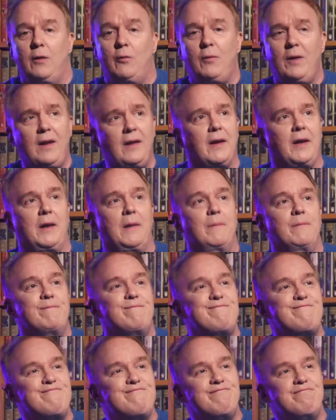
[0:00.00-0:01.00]
Really,
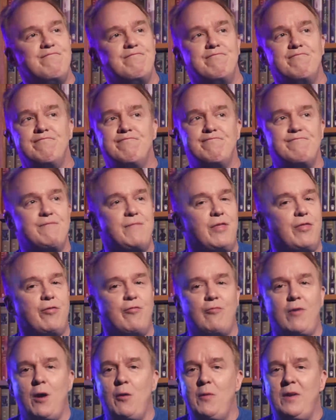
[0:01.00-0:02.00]

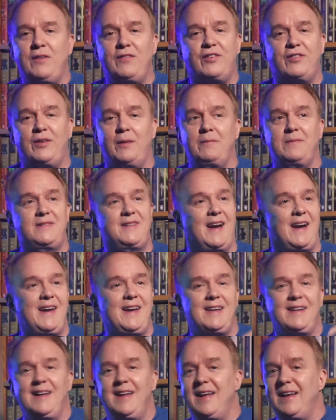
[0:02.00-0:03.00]
throw in some
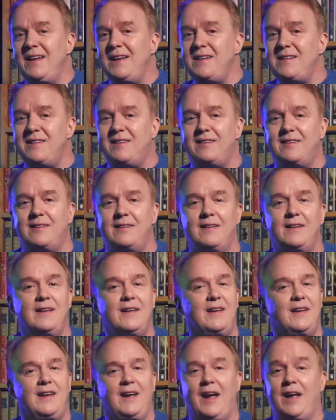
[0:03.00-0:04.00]
Dianetics?
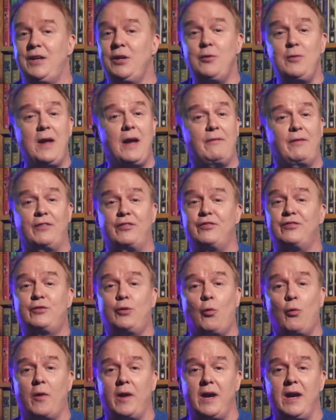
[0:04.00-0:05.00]
And you'd have a
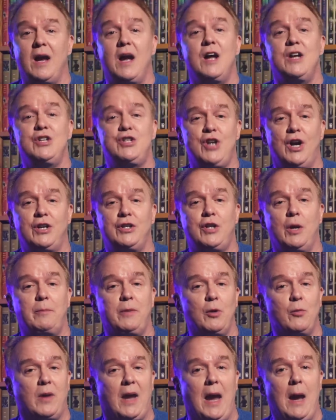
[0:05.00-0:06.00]
story John
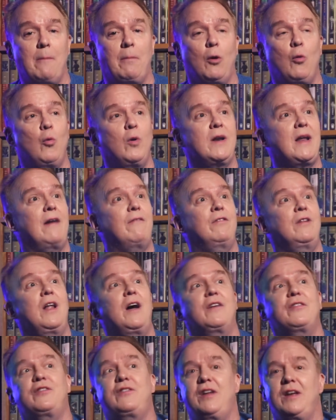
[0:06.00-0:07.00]
W. Campbell would have
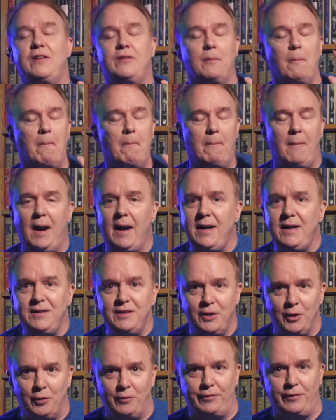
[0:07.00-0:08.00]
lost his
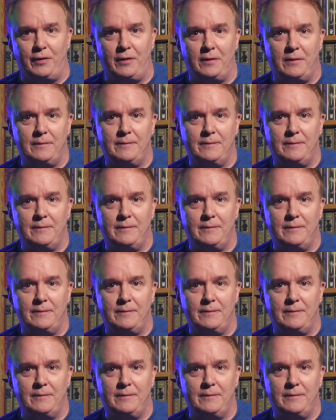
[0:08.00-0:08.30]
mind over.